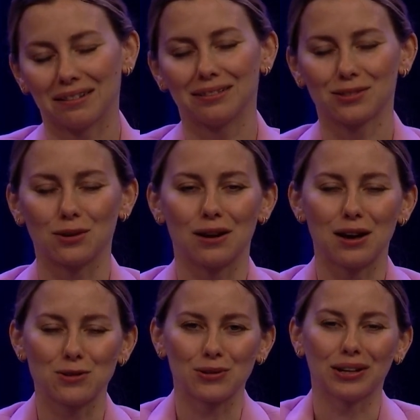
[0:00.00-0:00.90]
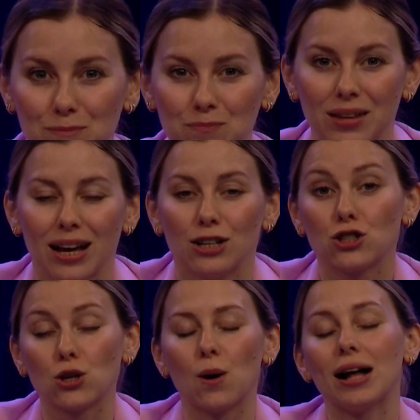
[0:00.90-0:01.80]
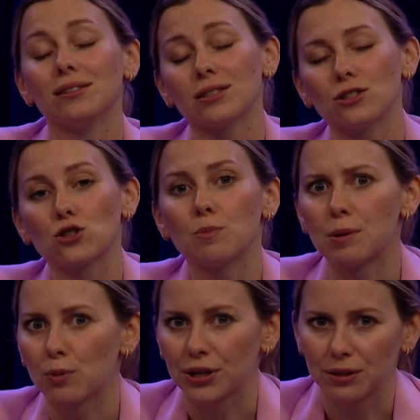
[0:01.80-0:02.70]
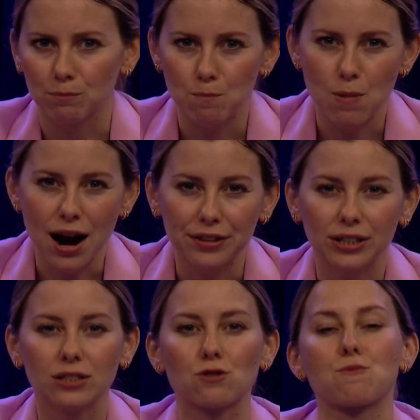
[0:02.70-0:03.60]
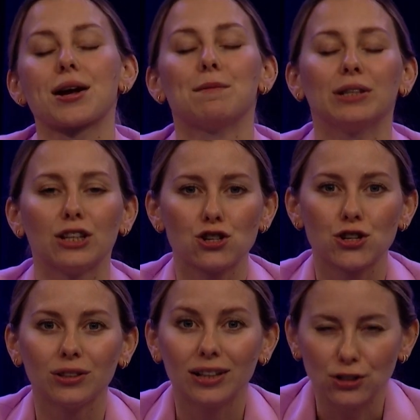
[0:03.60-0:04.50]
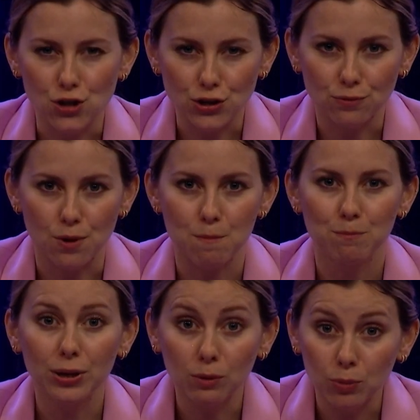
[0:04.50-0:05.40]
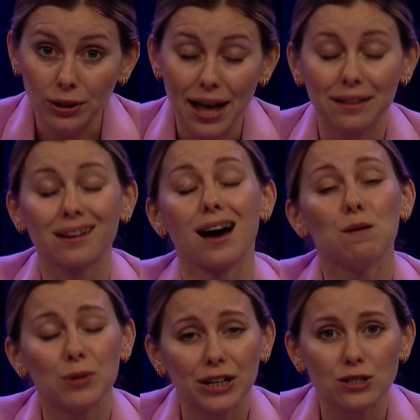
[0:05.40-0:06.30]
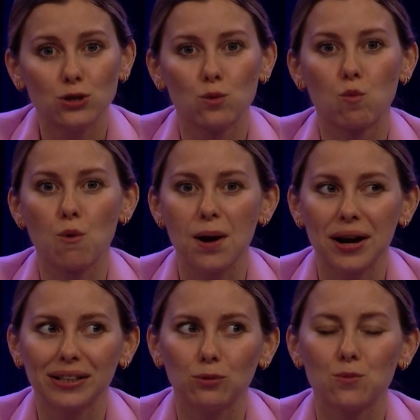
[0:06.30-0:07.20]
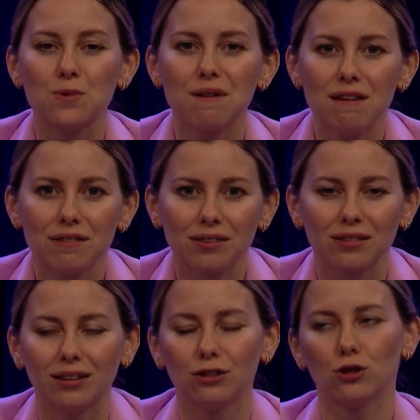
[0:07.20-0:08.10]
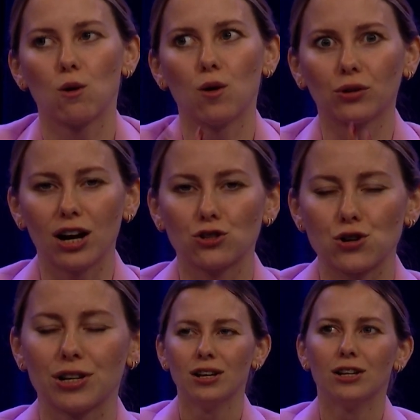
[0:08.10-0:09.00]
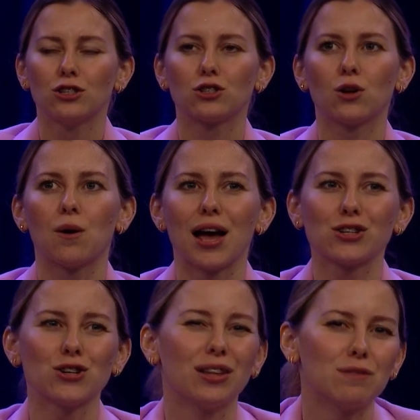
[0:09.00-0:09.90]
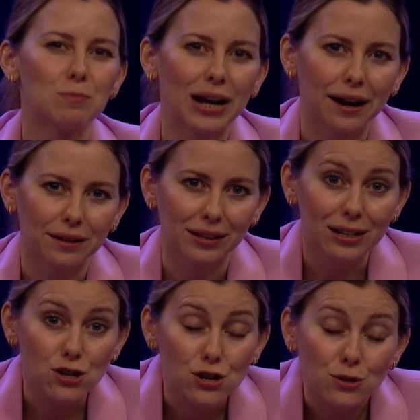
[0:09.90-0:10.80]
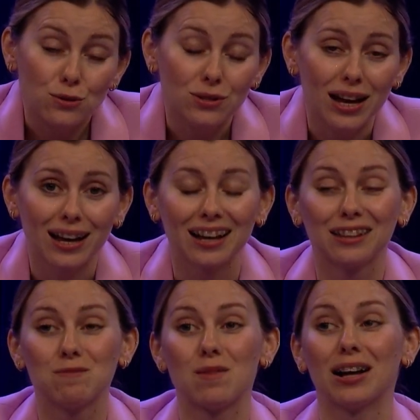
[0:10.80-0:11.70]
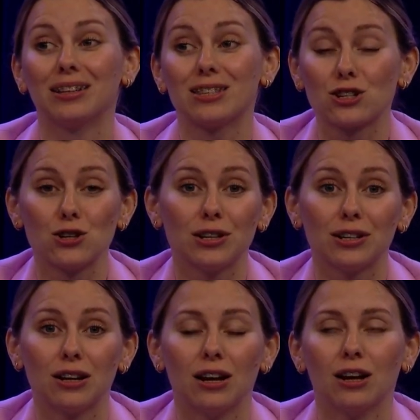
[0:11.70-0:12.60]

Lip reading: So actually. So also super important part is recommendation letters from people and companies you worked with in your own country. So I actually never paid attention to that, but it's actually